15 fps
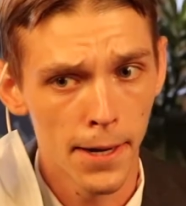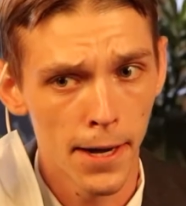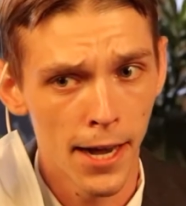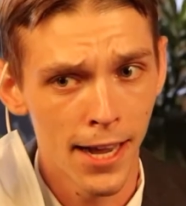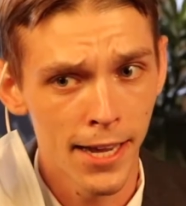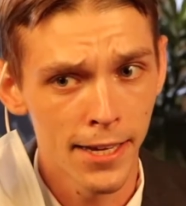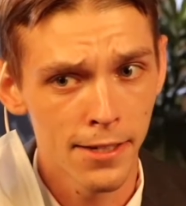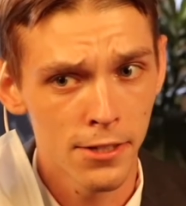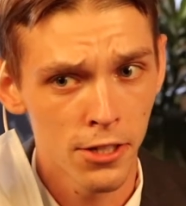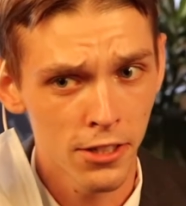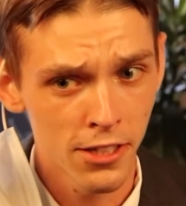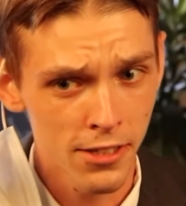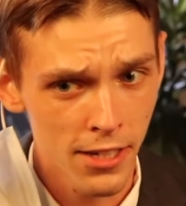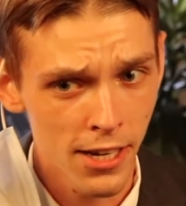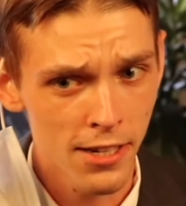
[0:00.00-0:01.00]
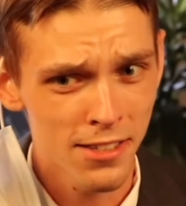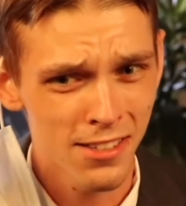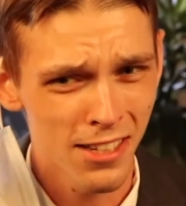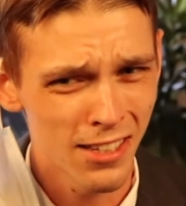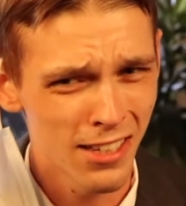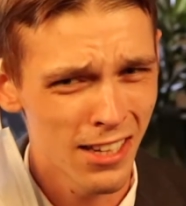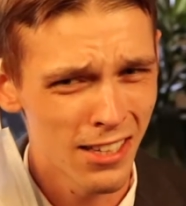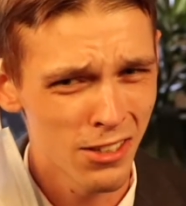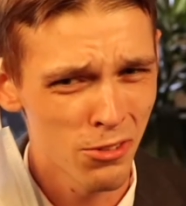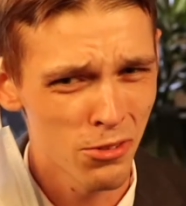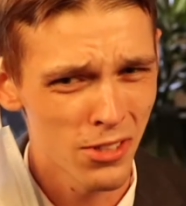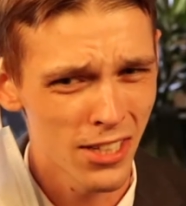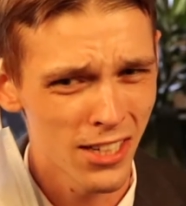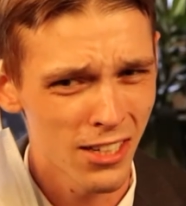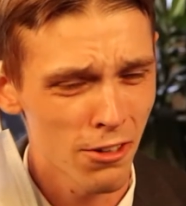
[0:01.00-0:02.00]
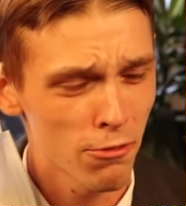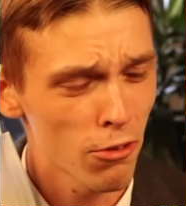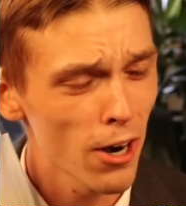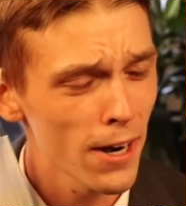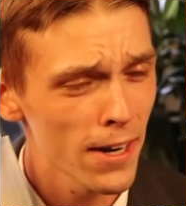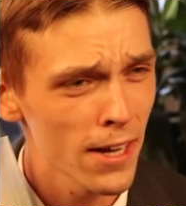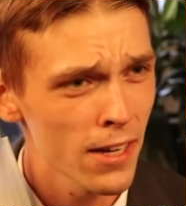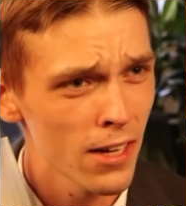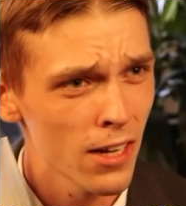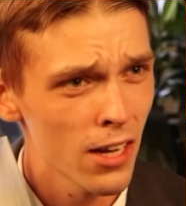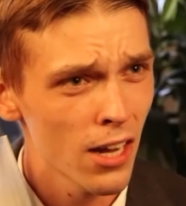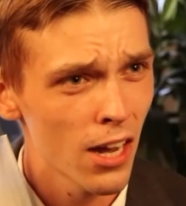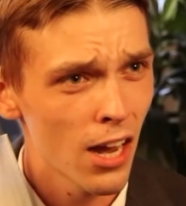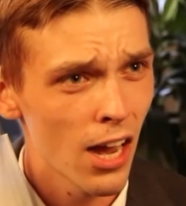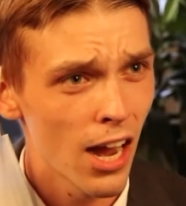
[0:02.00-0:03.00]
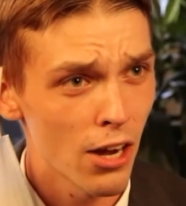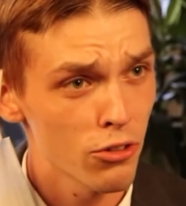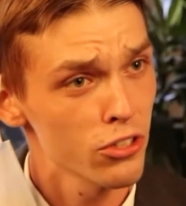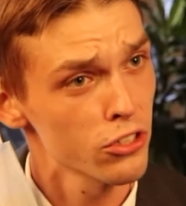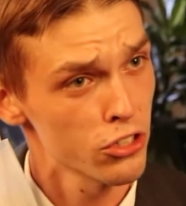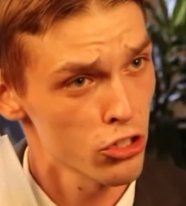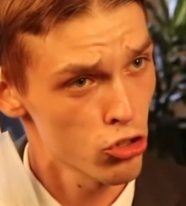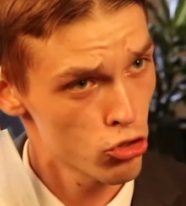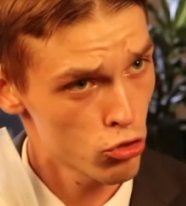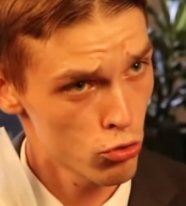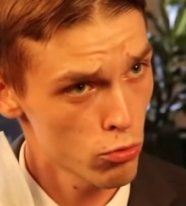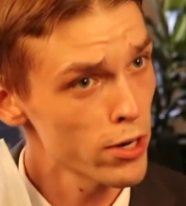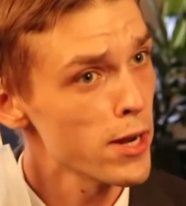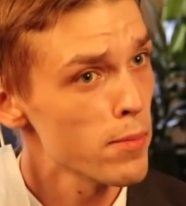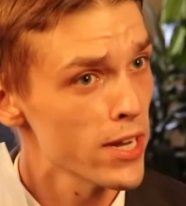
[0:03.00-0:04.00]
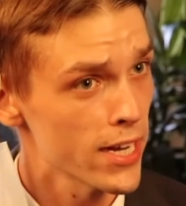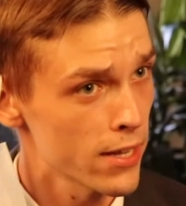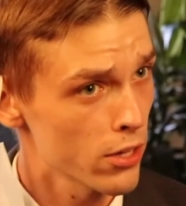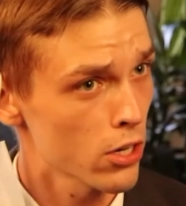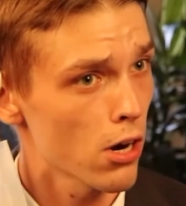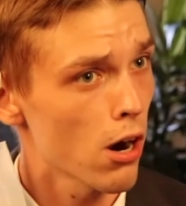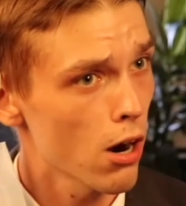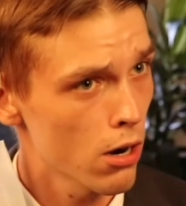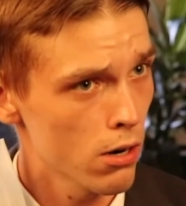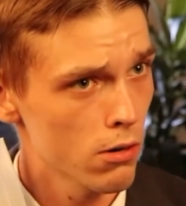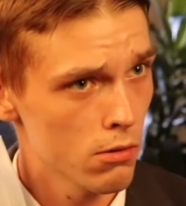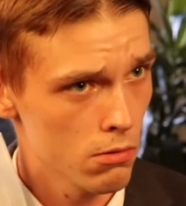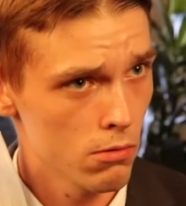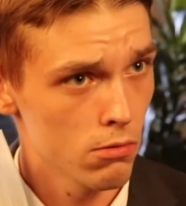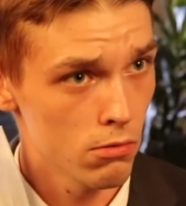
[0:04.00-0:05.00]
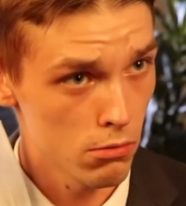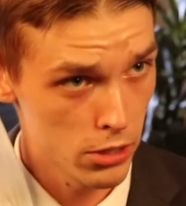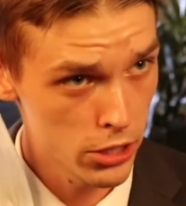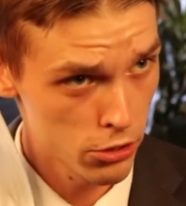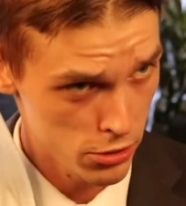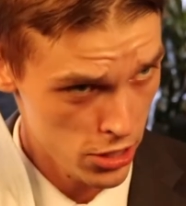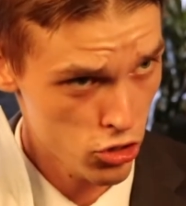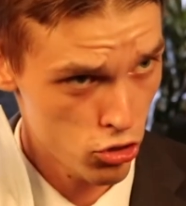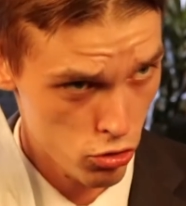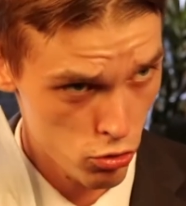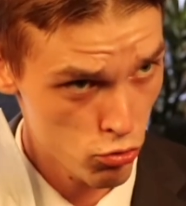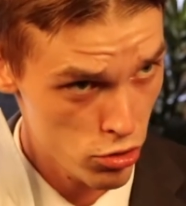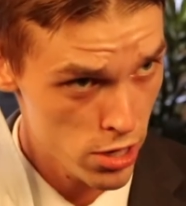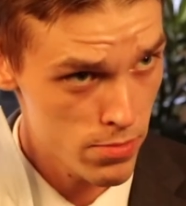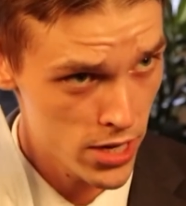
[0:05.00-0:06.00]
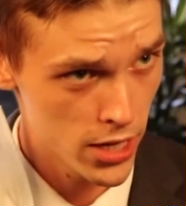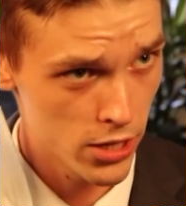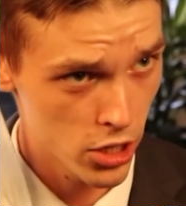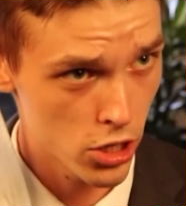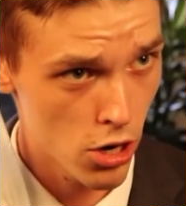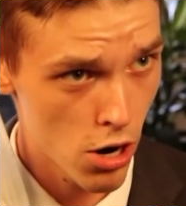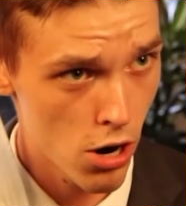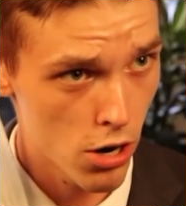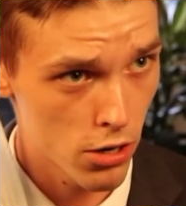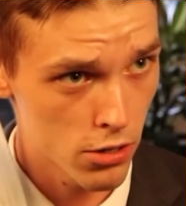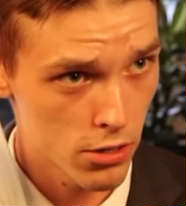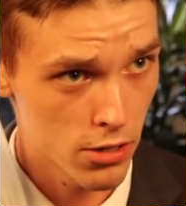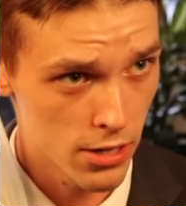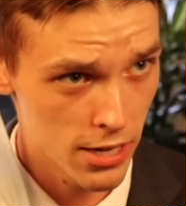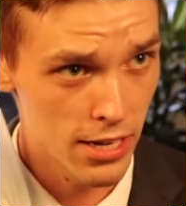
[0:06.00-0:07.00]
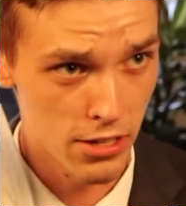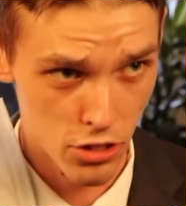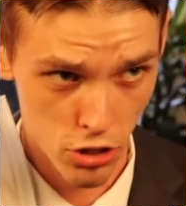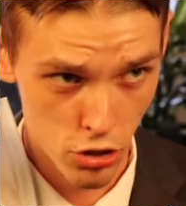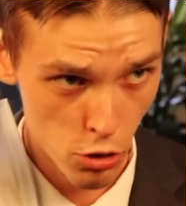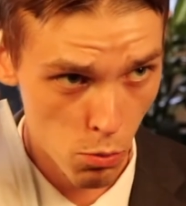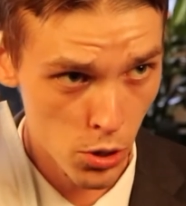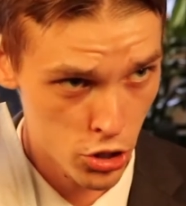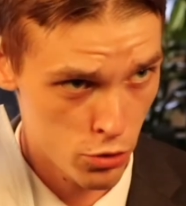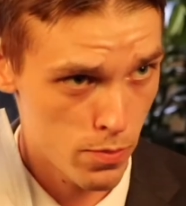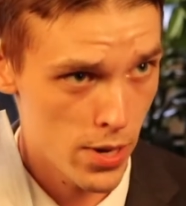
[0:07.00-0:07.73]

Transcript: I took a test, I think it was like on a Friday. I was literally screaming in the car literally screaming in the car in so much